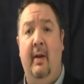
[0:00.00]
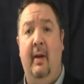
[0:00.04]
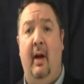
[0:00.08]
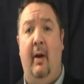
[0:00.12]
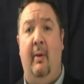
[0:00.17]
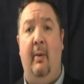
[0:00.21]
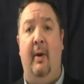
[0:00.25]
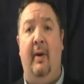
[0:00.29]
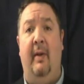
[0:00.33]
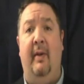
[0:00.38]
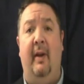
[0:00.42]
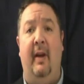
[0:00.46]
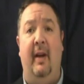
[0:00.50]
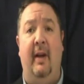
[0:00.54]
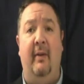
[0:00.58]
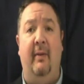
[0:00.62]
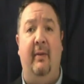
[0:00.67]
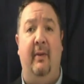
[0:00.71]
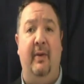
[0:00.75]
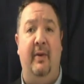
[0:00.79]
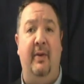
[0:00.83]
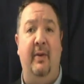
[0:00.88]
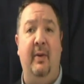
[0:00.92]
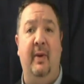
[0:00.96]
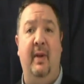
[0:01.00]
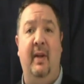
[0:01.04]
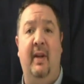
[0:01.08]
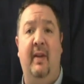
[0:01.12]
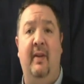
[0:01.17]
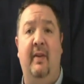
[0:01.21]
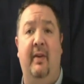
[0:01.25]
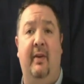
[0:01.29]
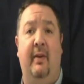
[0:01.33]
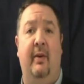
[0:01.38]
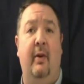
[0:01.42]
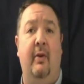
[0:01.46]
I want to thank you for tuning
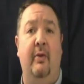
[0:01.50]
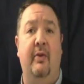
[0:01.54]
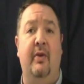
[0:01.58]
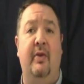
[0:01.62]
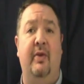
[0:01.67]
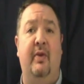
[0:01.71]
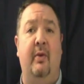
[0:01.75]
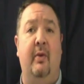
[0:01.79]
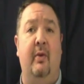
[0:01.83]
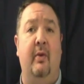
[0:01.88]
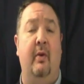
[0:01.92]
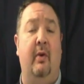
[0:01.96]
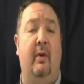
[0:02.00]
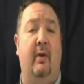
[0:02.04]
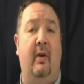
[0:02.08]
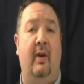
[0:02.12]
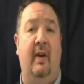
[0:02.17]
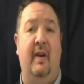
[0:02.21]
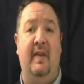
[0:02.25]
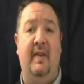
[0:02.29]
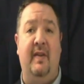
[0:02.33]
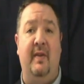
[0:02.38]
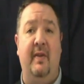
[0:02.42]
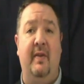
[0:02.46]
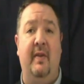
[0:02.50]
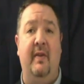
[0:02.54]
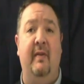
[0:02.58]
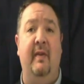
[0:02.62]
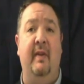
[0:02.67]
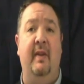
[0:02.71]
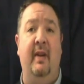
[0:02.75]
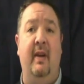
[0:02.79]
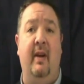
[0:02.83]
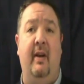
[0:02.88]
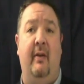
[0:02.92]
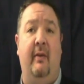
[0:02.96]
in to Coach's Corner,
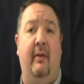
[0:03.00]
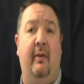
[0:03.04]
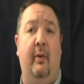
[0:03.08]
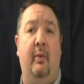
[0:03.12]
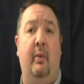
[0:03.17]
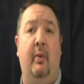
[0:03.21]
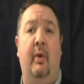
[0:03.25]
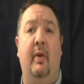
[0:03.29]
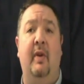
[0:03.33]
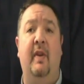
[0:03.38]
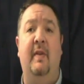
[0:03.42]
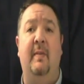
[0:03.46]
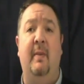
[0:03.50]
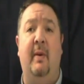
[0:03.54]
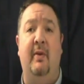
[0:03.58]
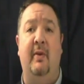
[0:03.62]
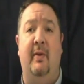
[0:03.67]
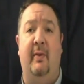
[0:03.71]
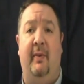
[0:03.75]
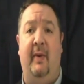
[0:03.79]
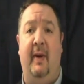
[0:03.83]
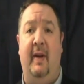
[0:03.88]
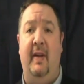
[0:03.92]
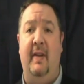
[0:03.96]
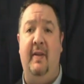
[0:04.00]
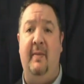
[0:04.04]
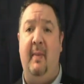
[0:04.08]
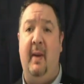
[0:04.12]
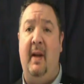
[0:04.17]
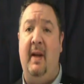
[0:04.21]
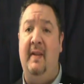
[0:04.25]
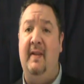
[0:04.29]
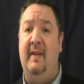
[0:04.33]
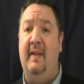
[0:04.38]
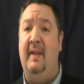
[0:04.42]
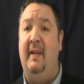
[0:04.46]
exclusively done for World of Special Finance
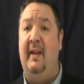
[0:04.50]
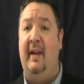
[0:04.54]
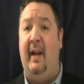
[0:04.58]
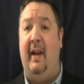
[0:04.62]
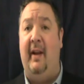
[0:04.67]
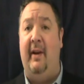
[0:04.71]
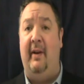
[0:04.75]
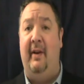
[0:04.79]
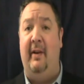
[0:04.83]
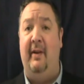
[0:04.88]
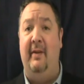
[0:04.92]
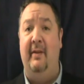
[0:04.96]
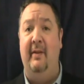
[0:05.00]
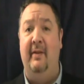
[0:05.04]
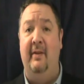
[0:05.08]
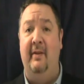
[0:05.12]
Magazine Canada.